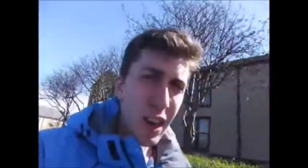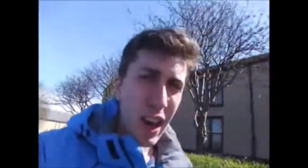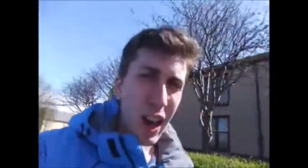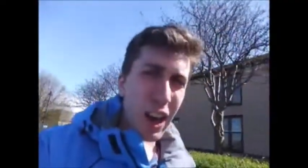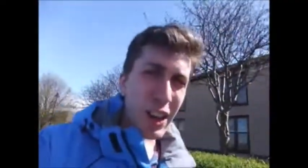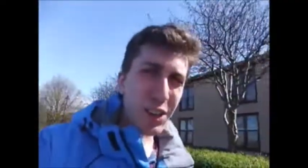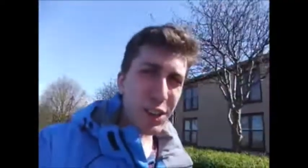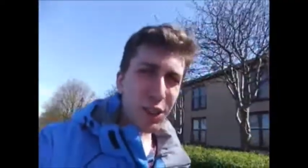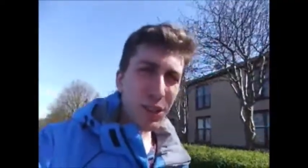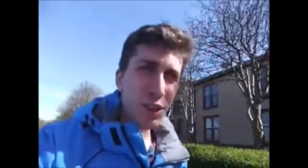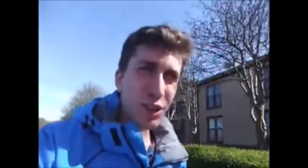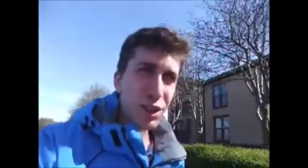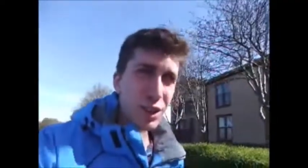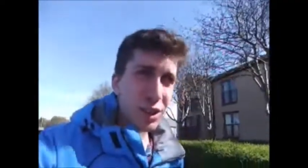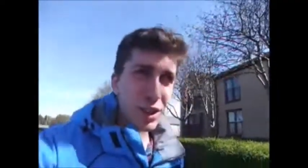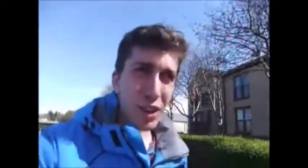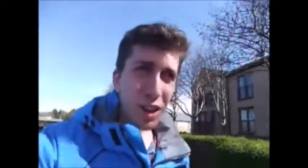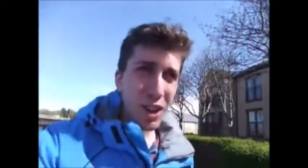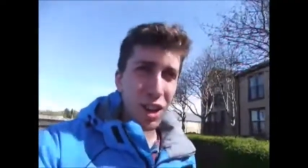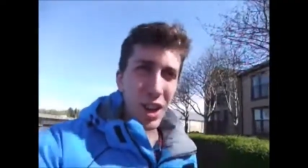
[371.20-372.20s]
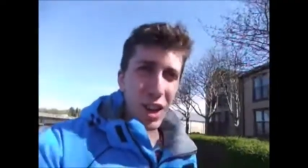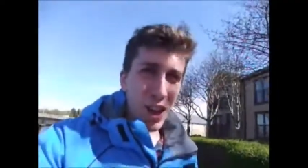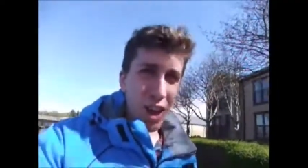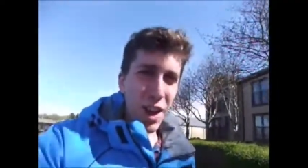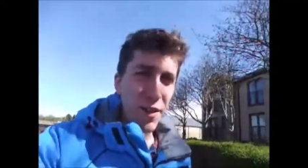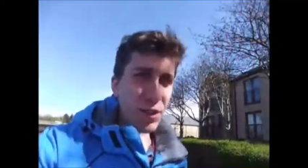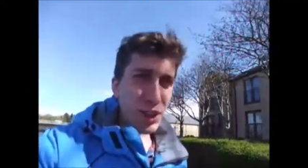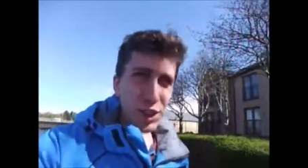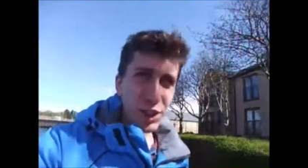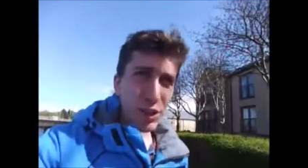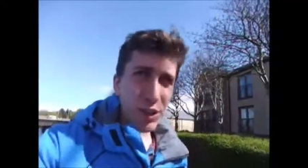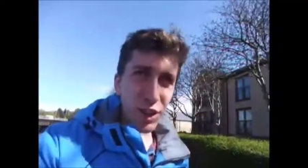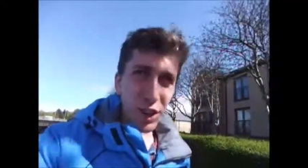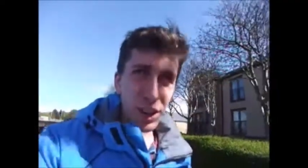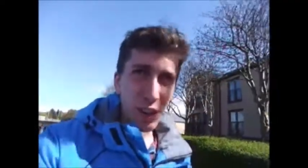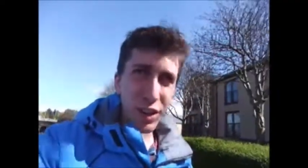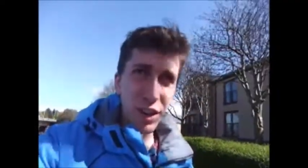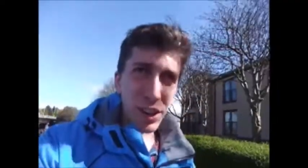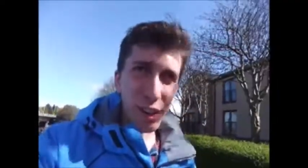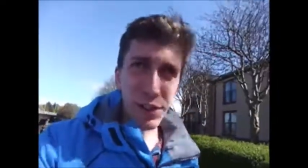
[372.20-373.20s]
I saw a Victoria
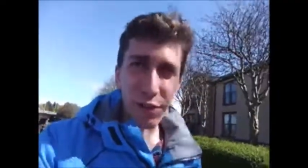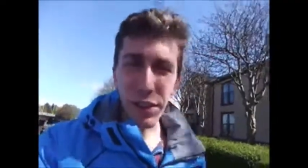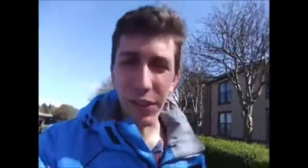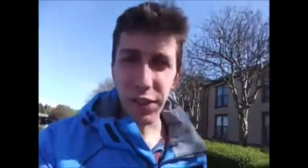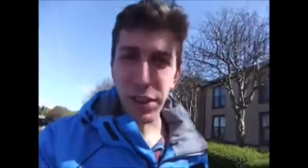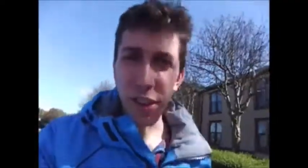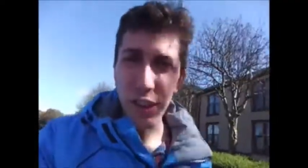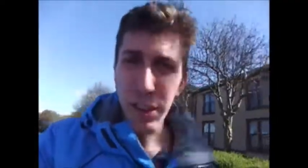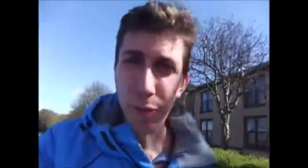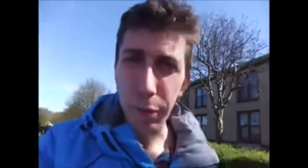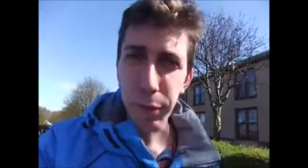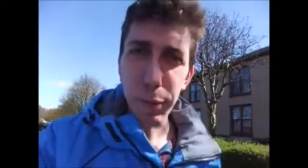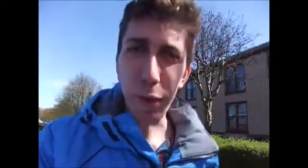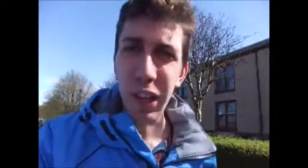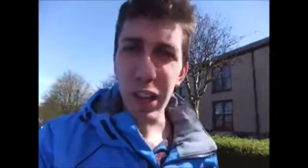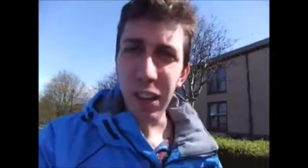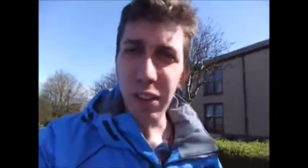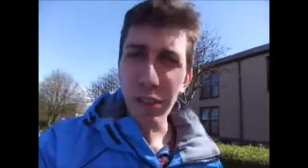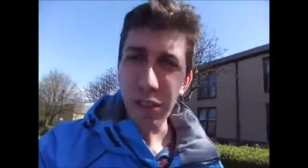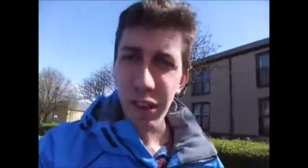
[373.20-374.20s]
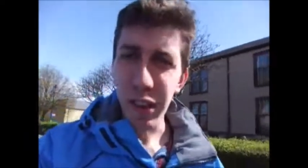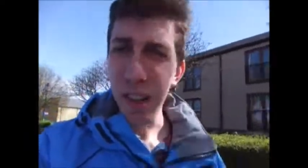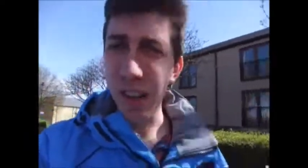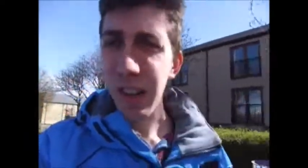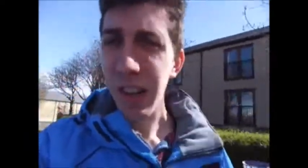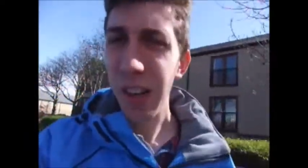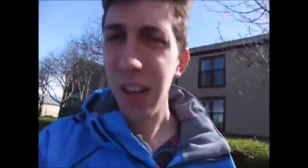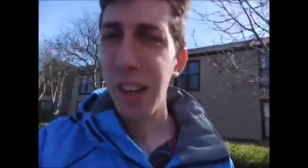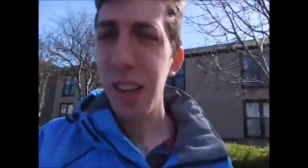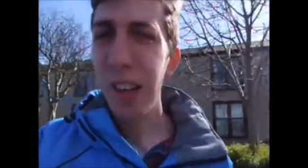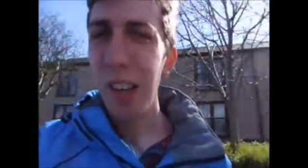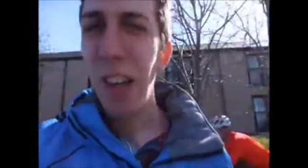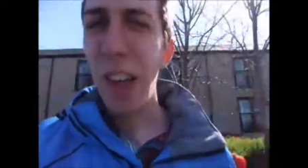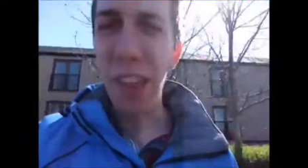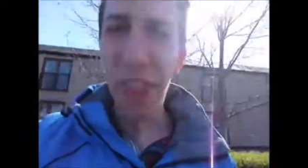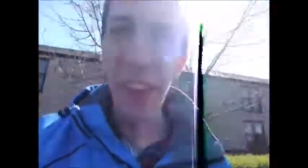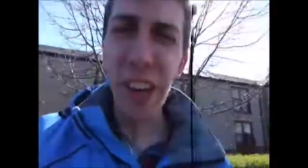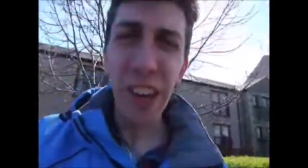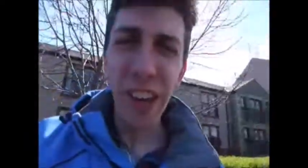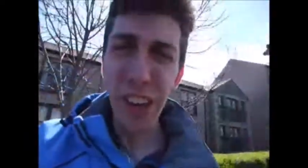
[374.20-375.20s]
Cross for the first time in my life, I
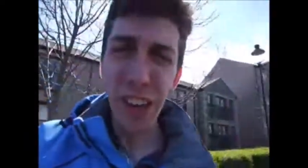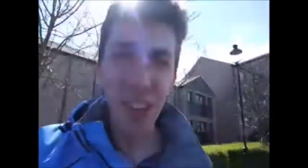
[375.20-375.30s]
think,